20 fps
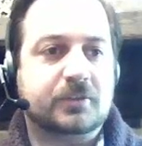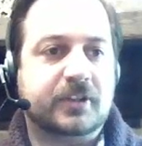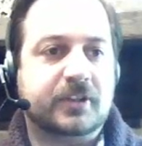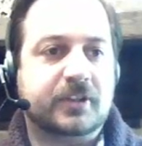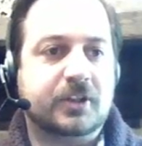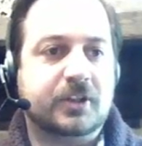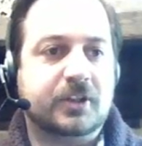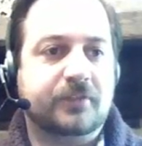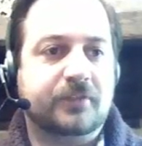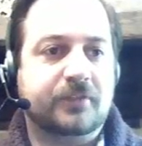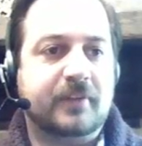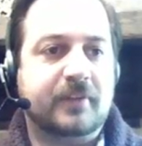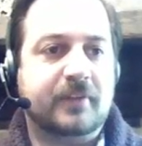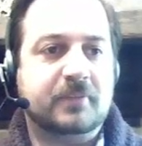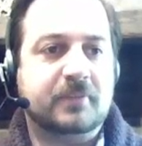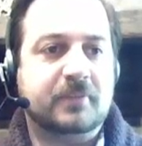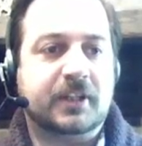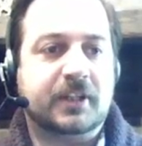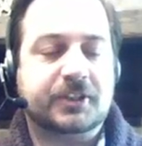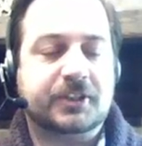Sorry,
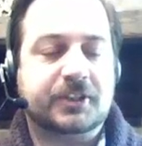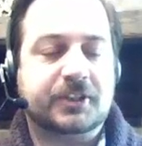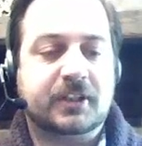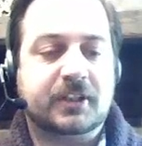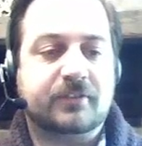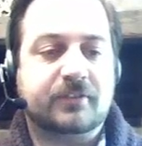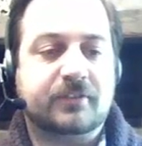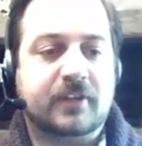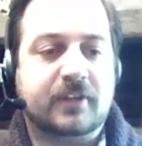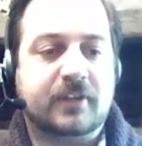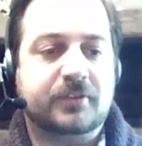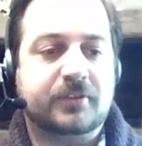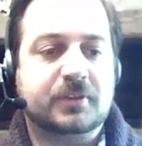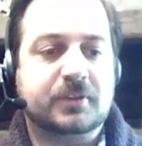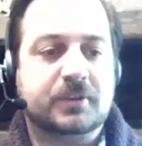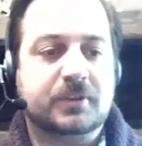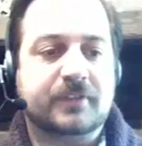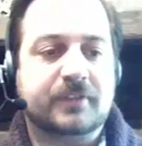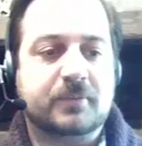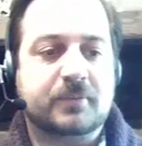November last year, right
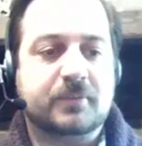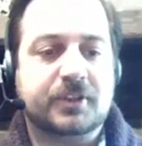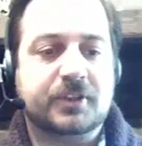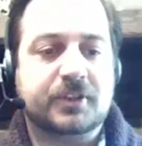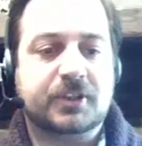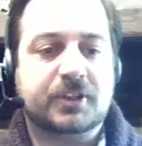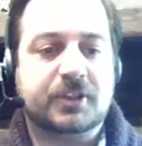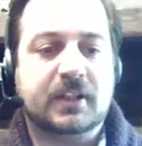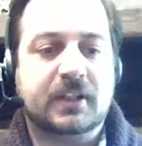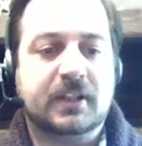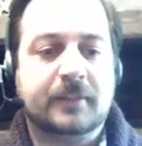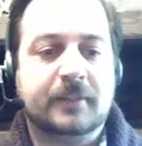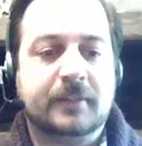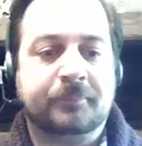through to February this year.